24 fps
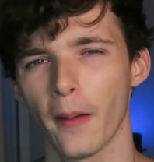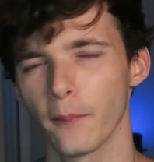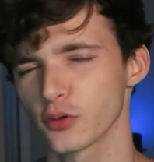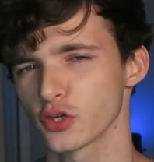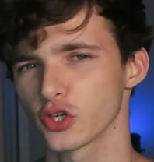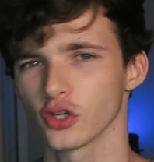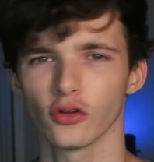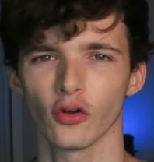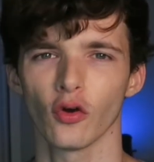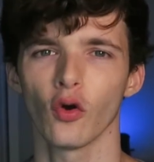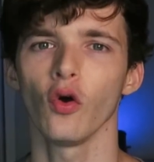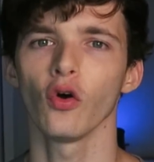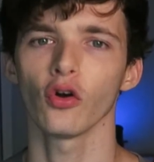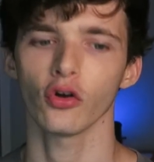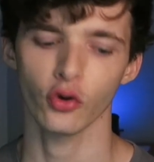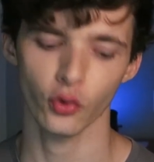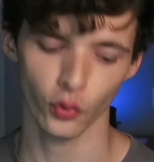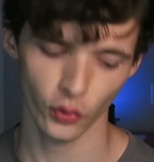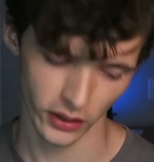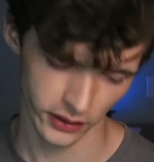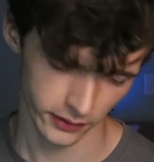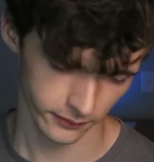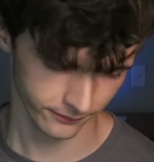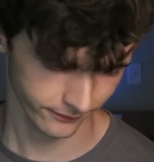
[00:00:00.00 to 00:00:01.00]
I'm sure they're all
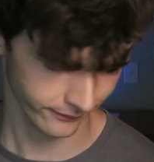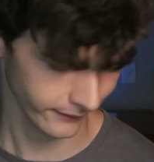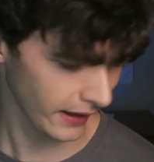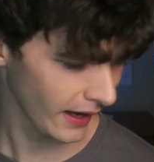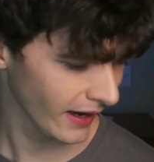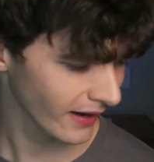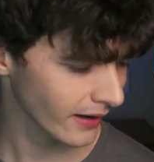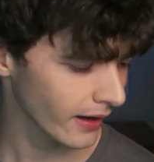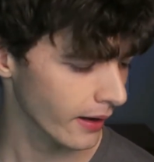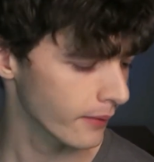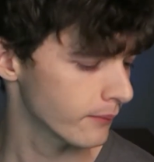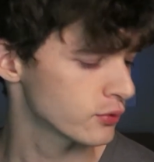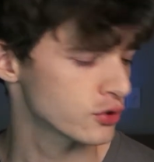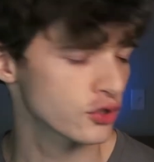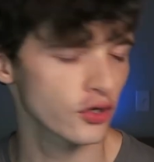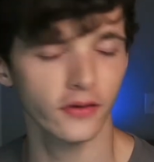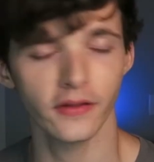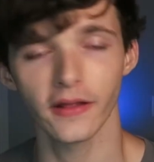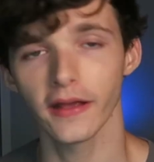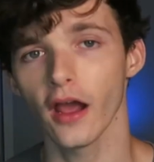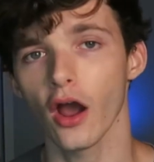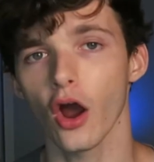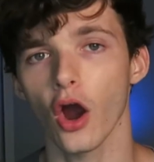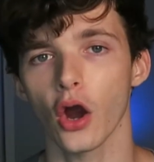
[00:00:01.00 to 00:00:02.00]
great. I'm sure
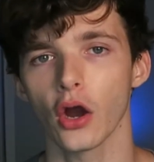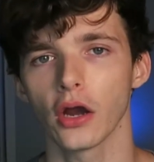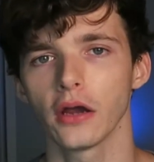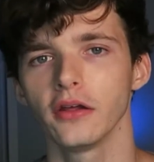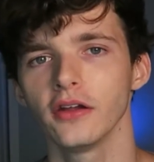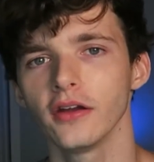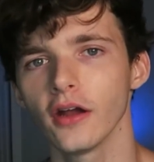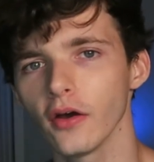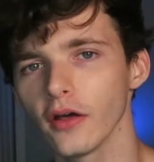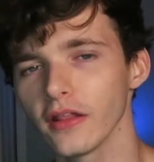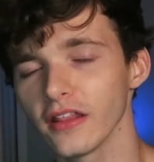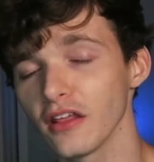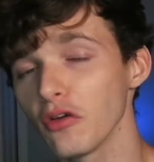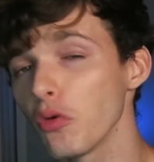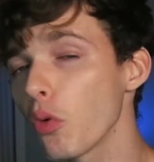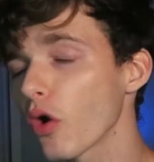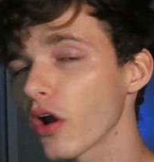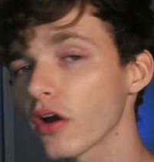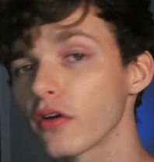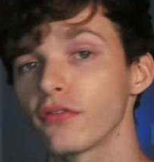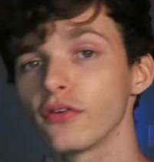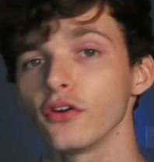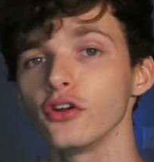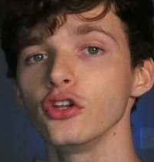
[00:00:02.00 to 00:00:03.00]
they are. You know, and they
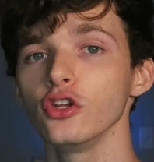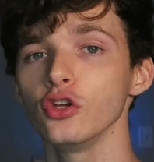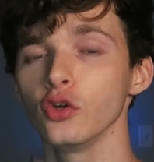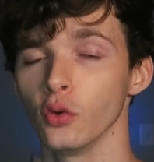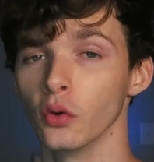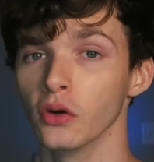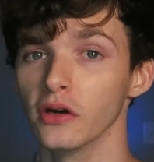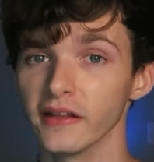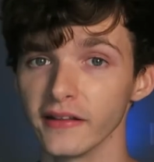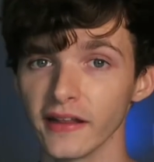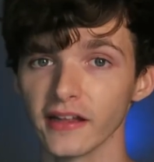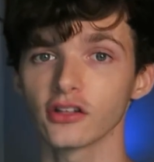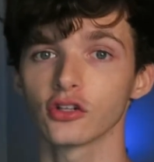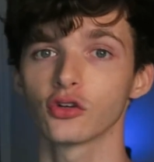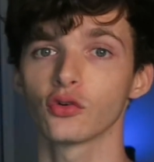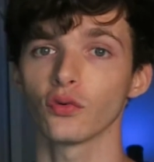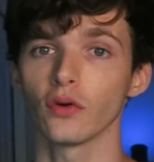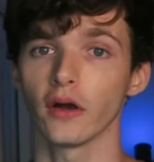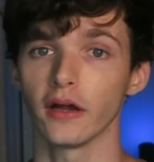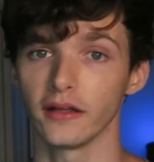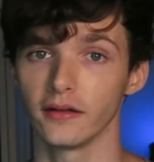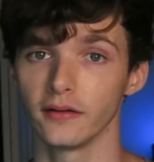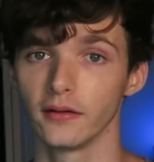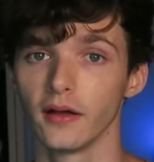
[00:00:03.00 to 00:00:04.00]
work for you, and that's
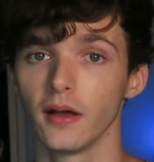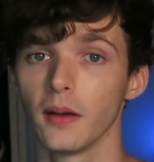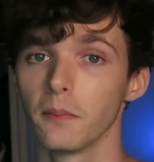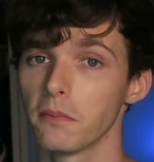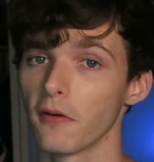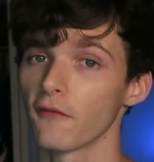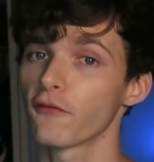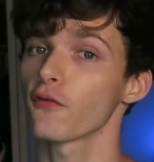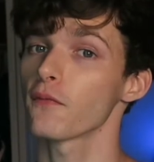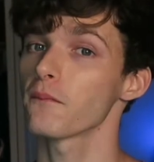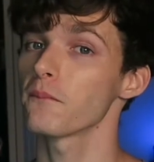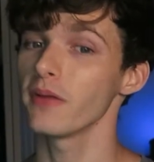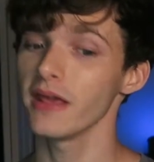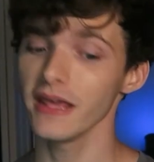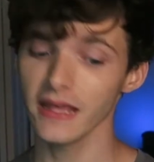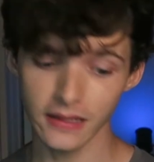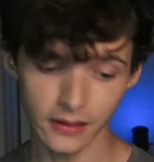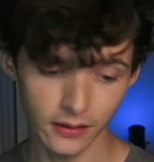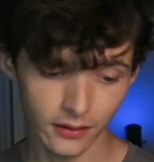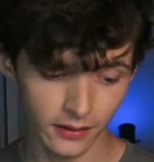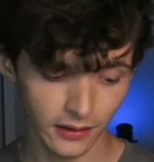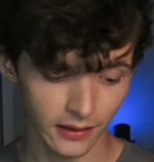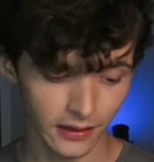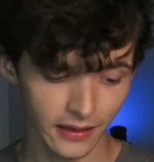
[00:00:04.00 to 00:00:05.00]
great. But for
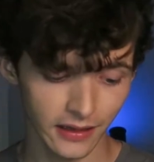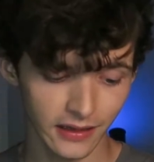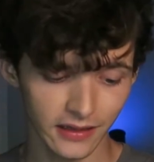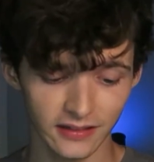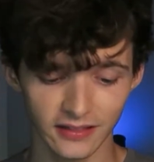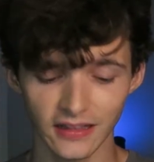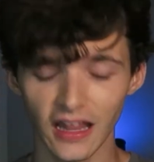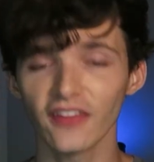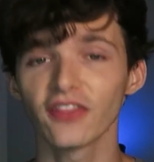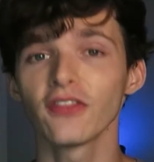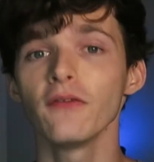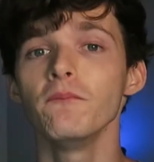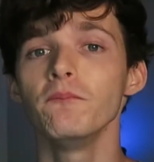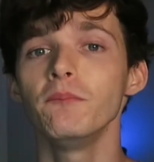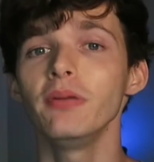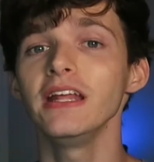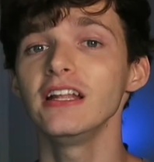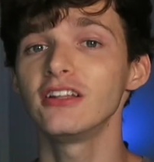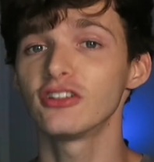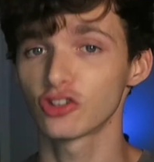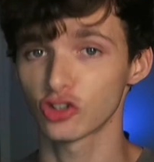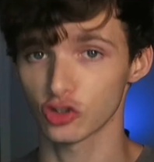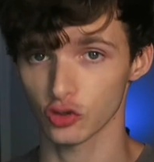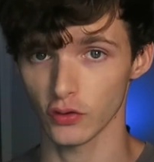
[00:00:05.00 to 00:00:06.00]
me, nothing
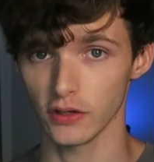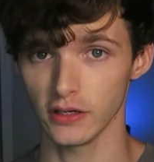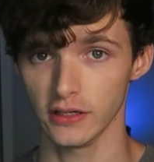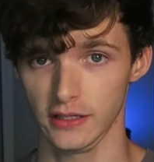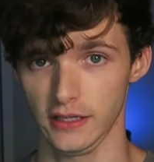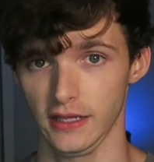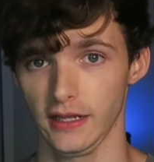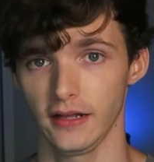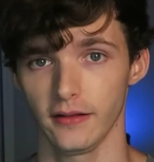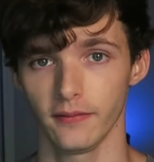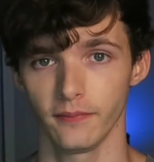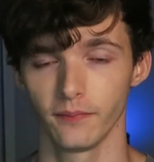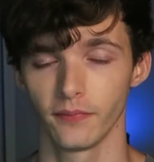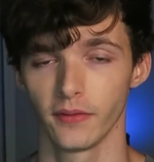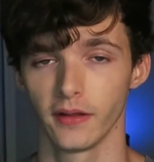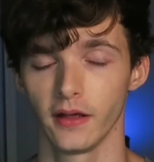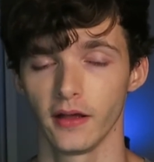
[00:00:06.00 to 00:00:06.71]
beats Stringking.